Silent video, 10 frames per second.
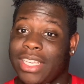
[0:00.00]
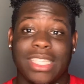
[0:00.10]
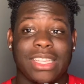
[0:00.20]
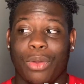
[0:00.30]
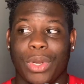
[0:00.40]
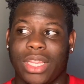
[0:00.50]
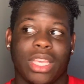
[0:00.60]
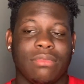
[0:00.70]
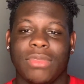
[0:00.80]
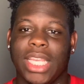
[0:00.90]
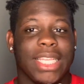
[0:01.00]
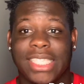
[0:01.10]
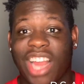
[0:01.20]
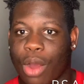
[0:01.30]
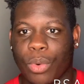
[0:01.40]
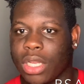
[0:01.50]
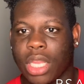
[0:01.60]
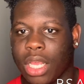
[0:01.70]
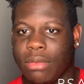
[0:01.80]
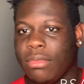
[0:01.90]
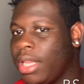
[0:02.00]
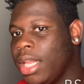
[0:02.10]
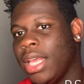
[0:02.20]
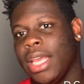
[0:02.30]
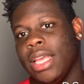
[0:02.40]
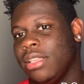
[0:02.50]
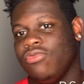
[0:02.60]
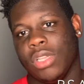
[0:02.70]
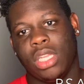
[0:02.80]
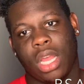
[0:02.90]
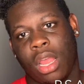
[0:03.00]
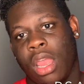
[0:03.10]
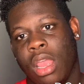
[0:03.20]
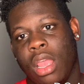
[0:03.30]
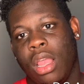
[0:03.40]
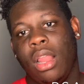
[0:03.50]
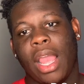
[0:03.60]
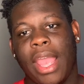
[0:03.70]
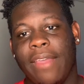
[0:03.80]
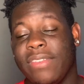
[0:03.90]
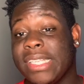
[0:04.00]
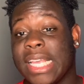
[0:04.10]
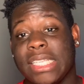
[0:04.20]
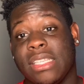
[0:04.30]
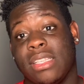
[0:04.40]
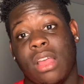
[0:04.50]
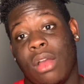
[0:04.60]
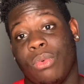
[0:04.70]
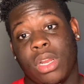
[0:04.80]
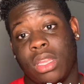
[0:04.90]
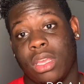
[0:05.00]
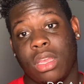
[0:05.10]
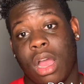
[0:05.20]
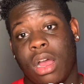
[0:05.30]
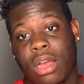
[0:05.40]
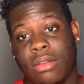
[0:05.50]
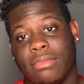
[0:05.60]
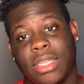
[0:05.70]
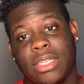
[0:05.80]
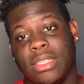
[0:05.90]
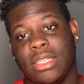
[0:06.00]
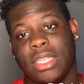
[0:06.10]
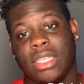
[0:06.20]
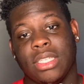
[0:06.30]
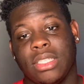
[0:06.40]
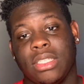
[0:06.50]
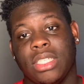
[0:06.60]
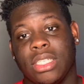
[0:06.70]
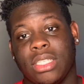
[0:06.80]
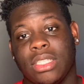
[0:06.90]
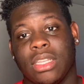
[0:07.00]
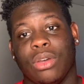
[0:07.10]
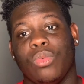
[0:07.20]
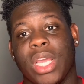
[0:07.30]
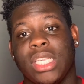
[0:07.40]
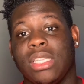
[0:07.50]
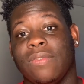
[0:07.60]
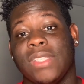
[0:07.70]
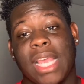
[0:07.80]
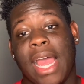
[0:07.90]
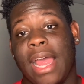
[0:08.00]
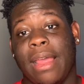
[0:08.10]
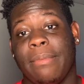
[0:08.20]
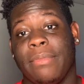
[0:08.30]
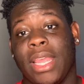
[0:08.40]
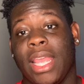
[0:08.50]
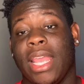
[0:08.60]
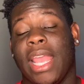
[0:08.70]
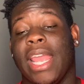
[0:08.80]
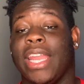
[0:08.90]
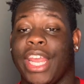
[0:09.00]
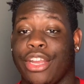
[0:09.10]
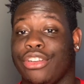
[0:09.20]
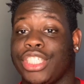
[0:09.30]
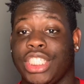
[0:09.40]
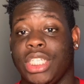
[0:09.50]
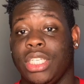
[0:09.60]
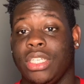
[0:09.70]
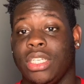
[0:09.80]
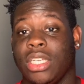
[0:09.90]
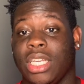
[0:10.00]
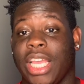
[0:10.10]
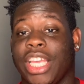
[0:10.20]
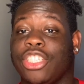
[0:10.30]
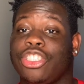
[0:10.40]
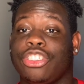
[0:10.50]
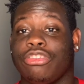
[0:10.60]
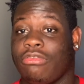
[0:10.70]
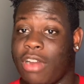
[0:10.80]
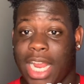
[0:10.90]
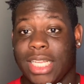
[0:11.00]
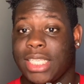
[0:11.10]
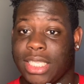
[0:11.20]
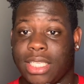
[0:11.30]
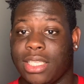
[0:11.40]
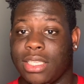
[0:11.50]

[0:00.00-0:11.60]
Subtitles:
It's not worth it. It's not worth it. In the end, it's really not. Like, having sex is not worth it, y'all. It is just a waste of time and energy and stress.